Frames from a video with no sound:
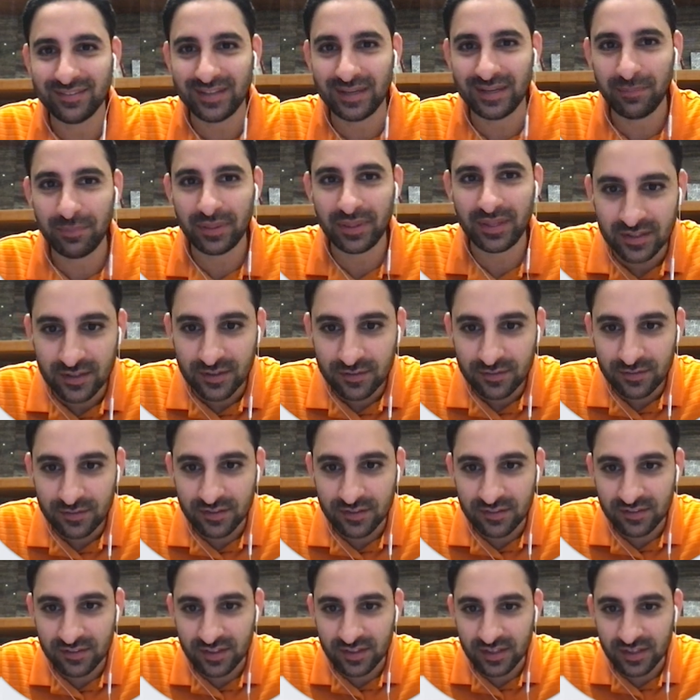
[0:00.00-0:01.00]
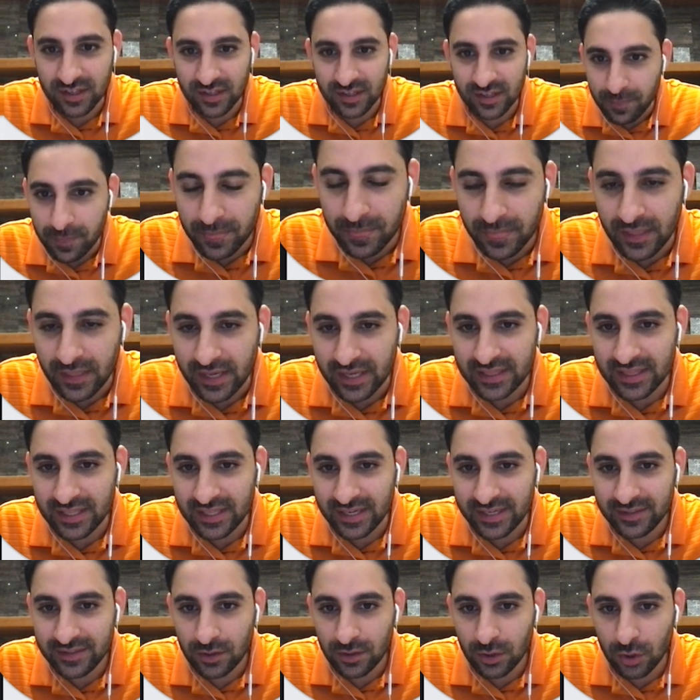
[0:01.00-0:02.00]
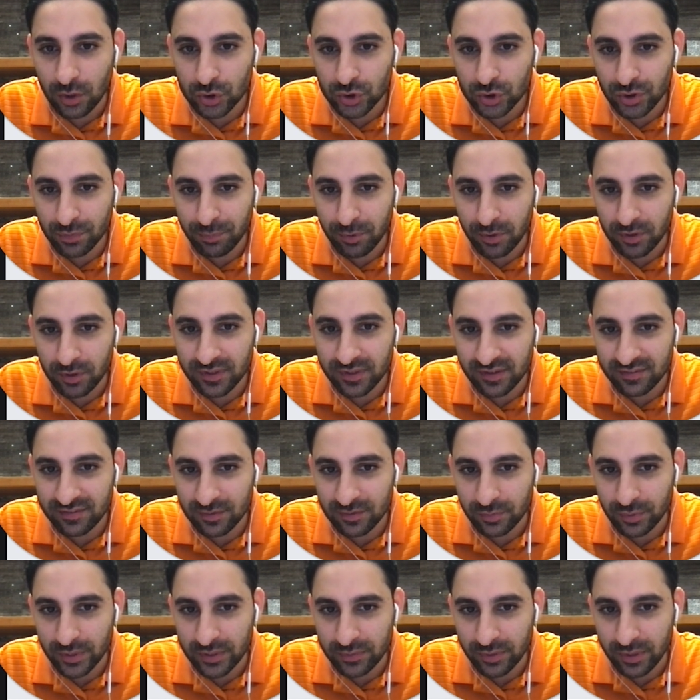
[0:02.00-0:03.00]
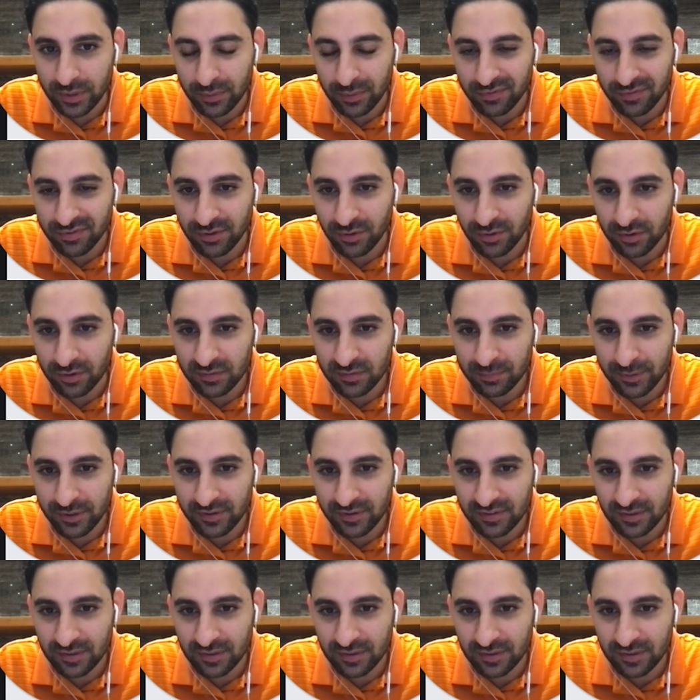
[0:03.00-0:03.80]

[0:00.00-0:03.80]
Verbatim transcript: thing. So you see here, headline, launch your podcast in 2023 with your experience.